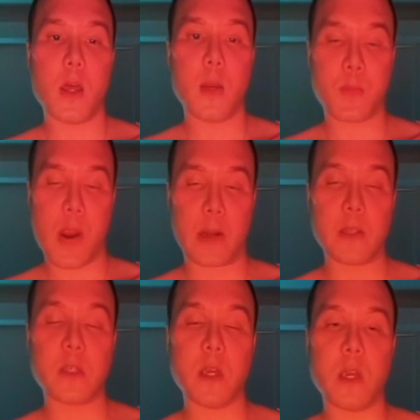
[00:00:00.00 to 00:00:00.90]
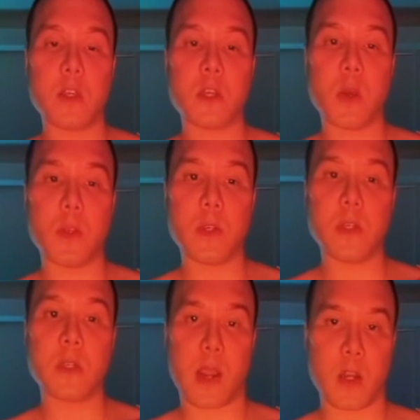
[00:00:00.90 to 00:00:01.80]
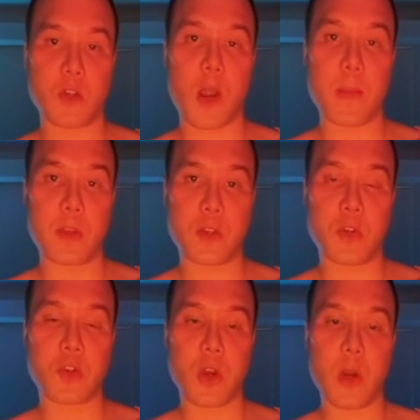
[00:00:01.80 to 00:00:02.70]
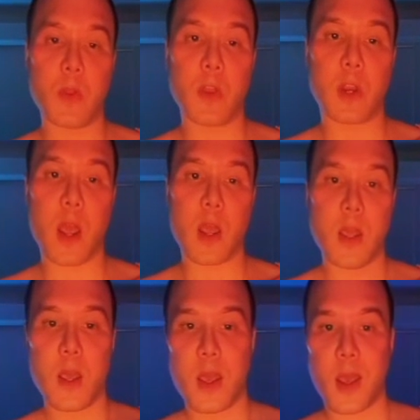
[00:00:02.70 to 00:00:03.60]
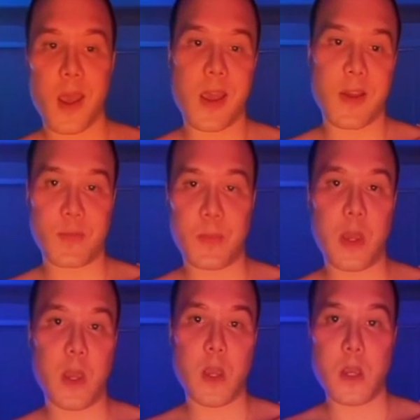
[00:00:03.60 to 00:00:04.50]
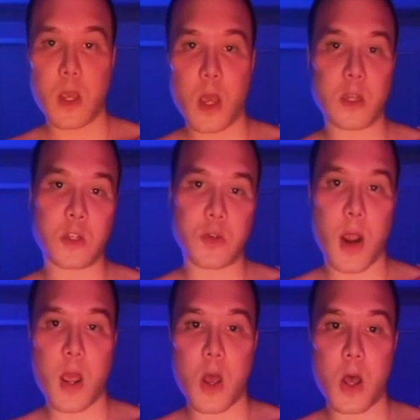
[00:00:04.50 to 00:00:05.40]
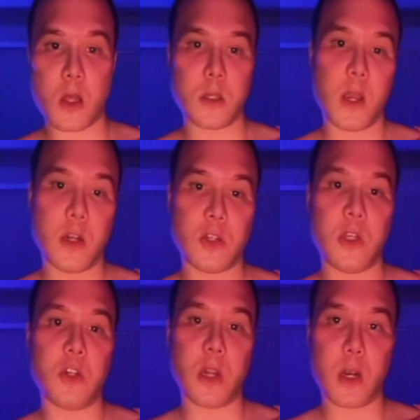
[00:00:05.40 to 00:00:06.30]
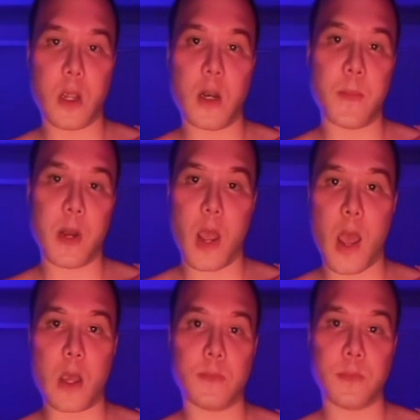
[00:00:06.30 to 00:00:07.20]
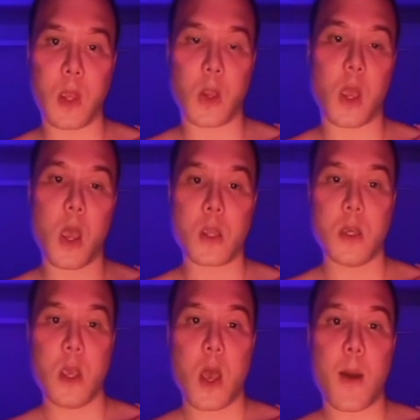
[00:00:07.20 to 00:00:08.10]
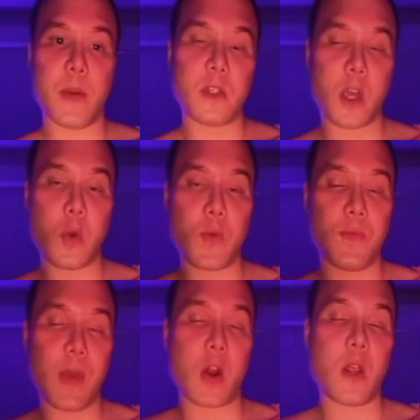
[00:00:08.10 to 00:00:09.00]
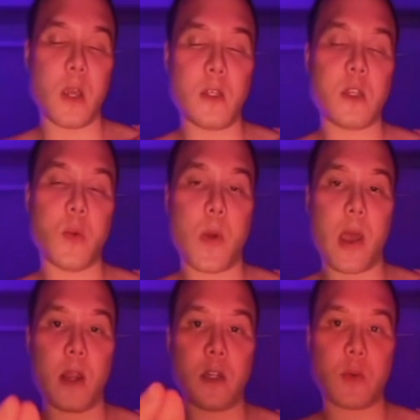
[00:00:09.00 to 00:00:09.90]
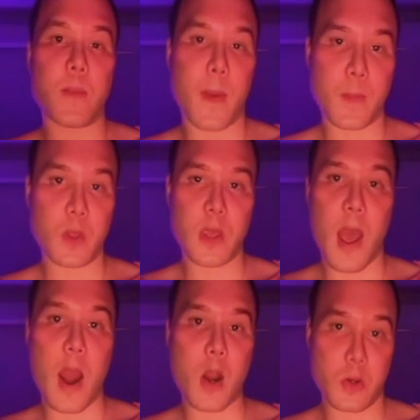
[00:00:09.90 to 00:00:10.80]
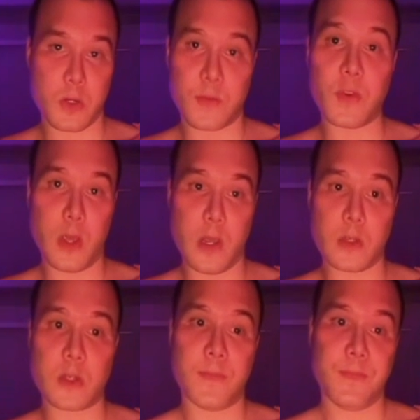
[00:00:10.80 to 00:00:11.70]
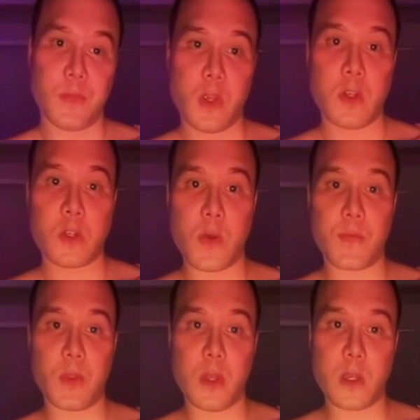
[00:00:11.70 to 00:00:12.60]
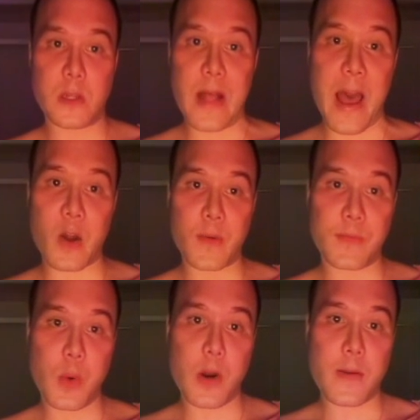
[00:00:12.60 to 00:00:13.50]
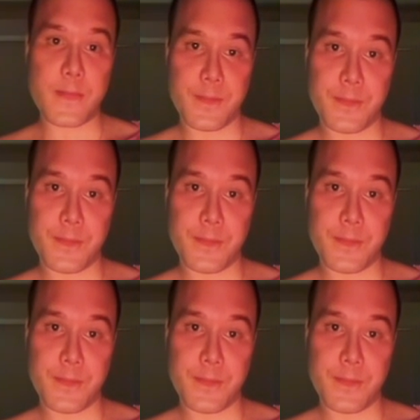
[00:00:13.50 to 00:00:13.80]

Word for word: in pregnancy. So this is second trimester screen. We're looking at AFP, estriol, HCG, and inhibin A. Okay, I'm going to tell you a very easy way to remember the arrows for these. So for these latter four,